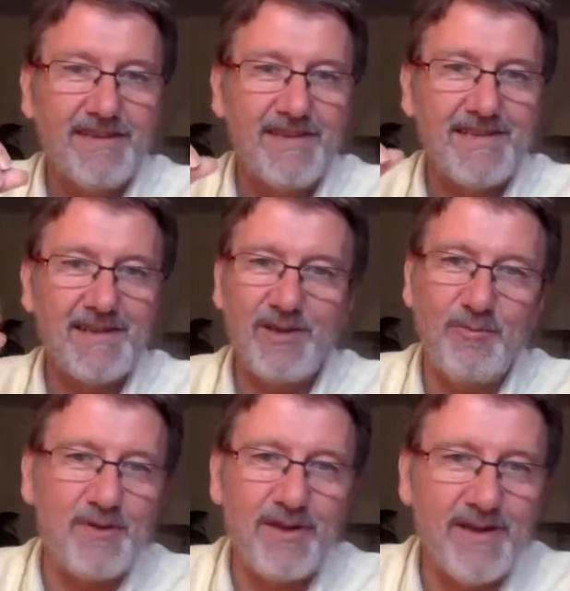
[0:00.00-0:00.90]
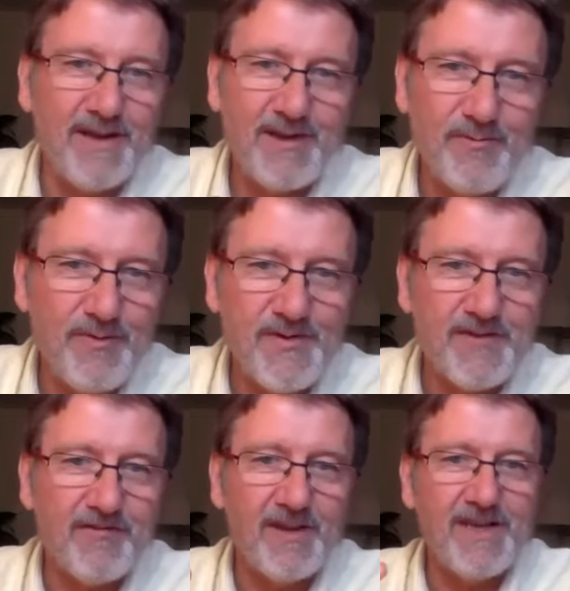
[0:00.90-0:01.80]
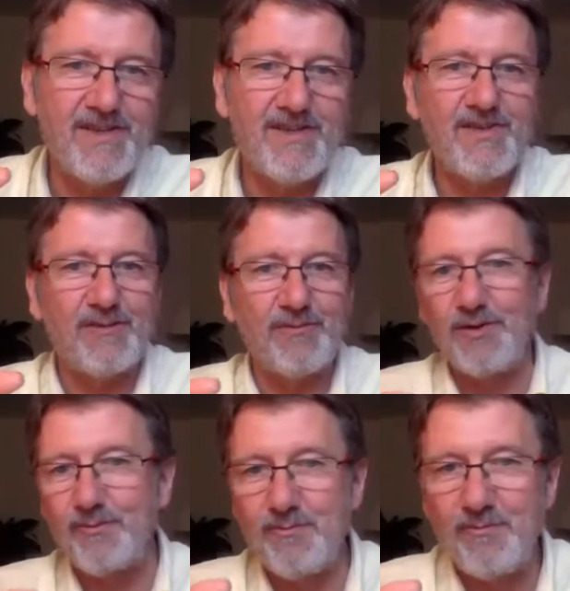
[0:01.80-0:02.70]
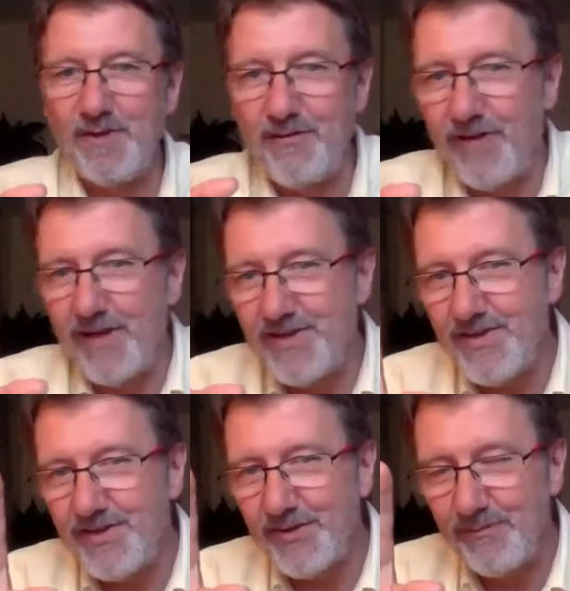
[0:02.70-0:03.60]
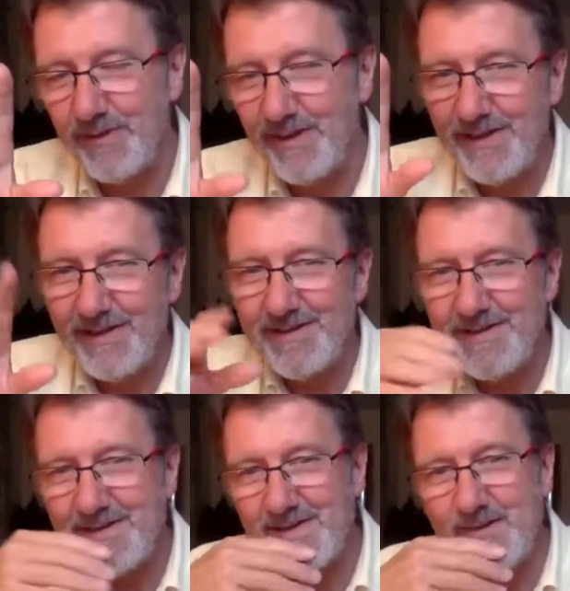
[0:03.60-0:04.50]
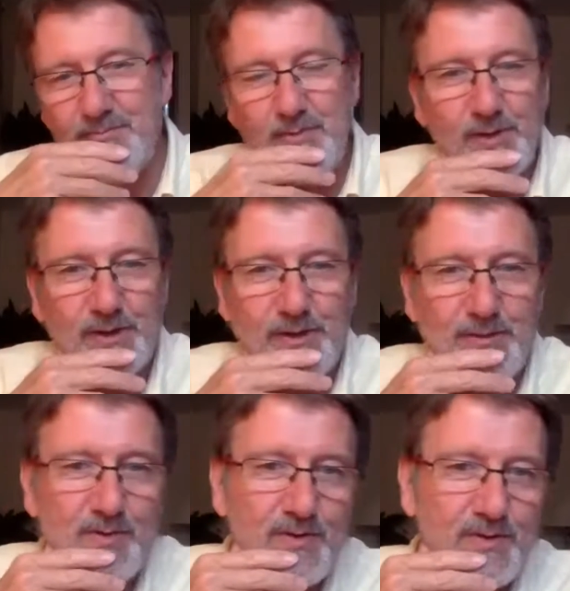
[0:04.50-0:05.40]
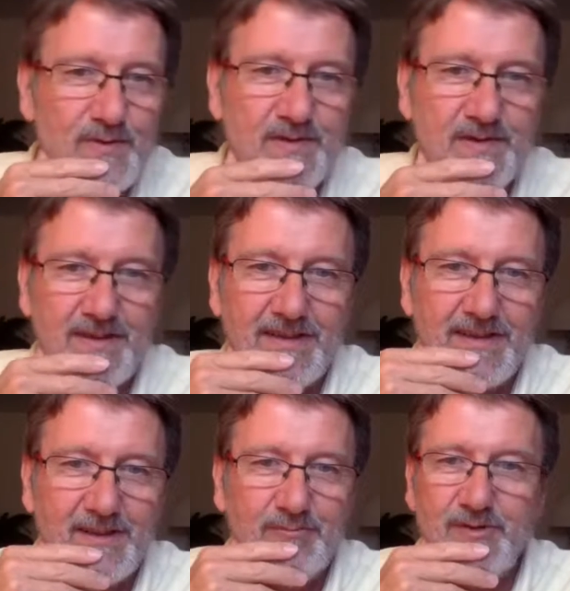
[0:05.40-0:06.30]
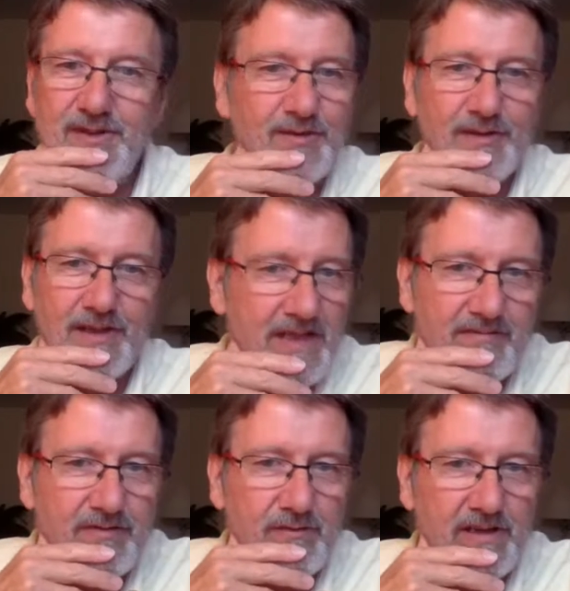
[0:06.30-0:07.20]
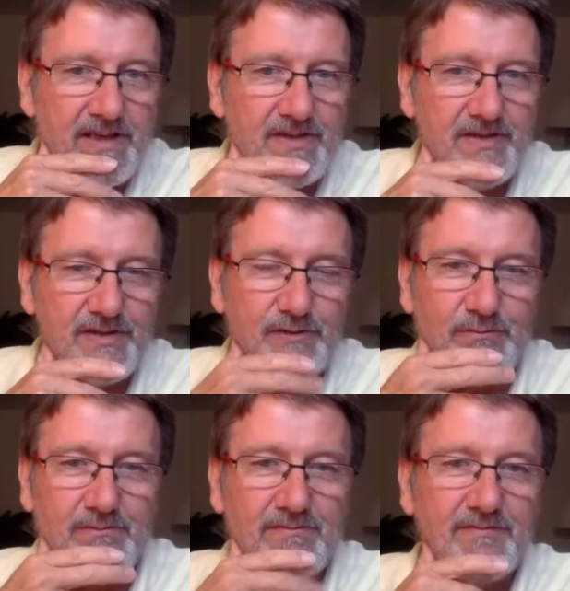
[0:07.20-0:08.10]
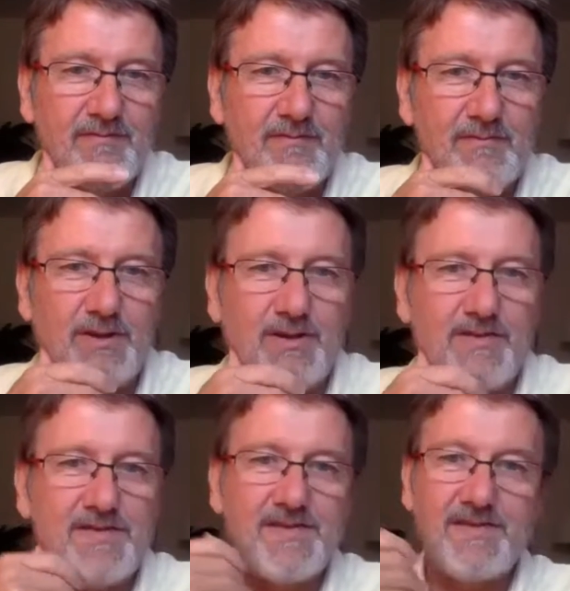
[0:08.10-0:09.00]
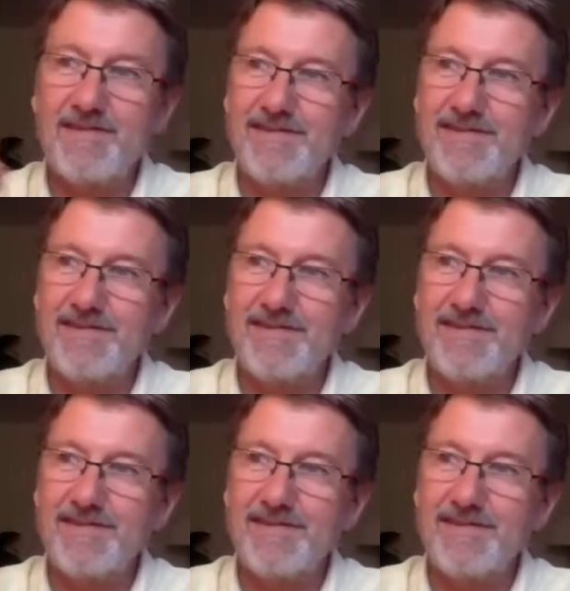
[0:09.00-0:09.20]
It's a little bit like an abusive relationship. You know, in a relationship, some people are abused, but they don't leave the relationship, because